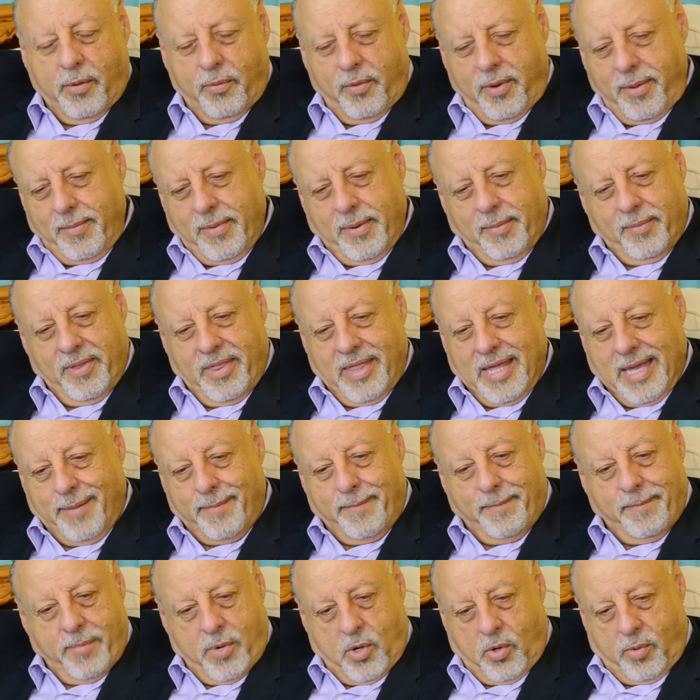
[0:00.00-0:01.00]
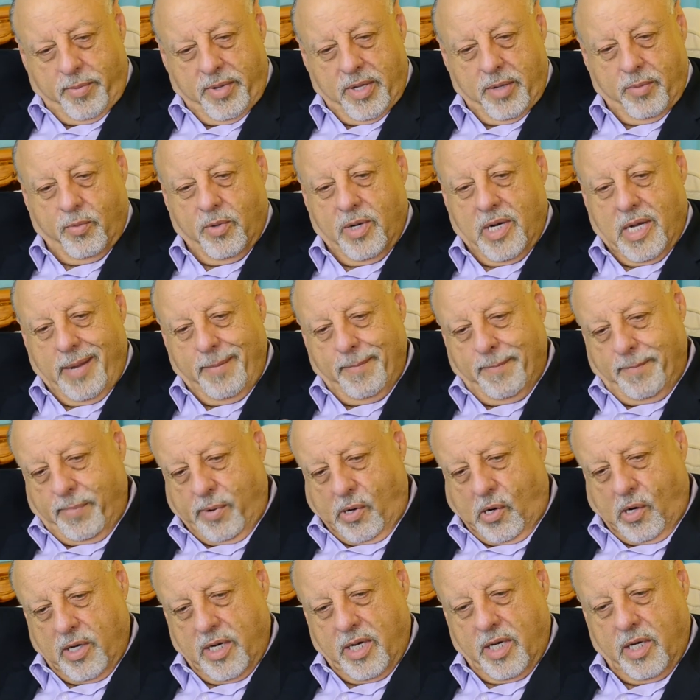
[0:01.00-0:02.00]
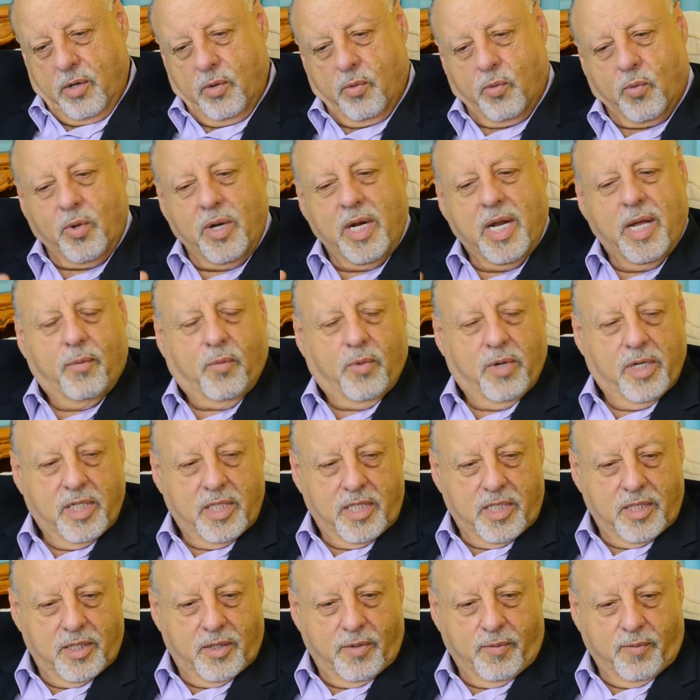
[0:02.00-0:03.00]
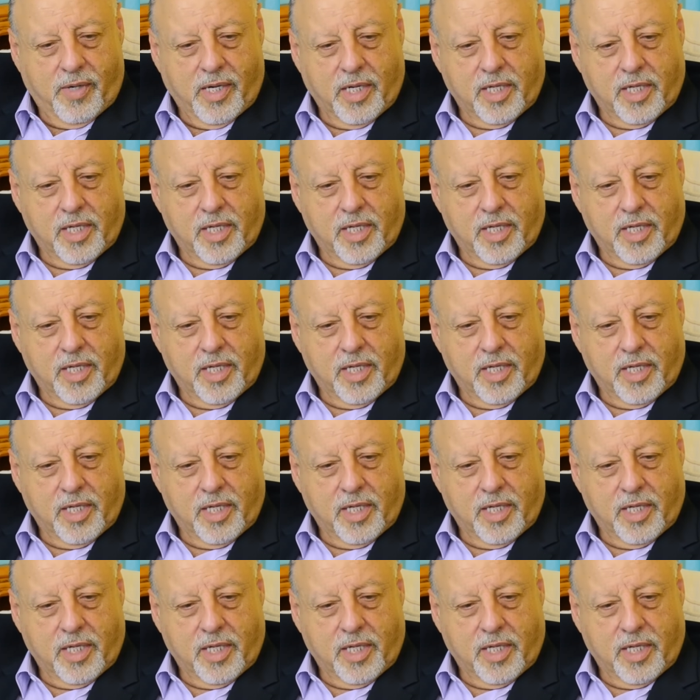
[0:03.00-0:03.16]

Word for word: remember that moment when I bought it or when I went into the mm-hmm.